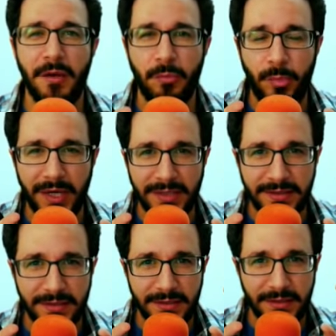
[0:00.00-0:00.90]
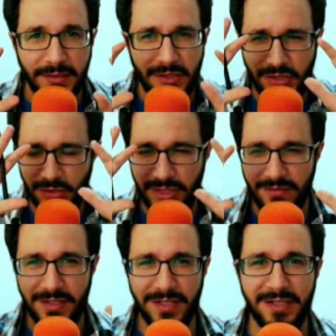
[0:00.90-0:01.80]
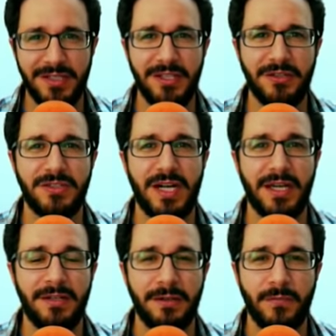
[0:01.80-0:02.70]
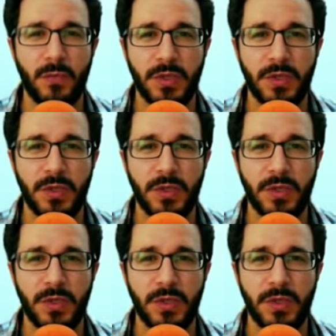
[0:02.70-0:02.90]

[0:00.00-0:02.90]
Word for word: but just to give it a clear title, we're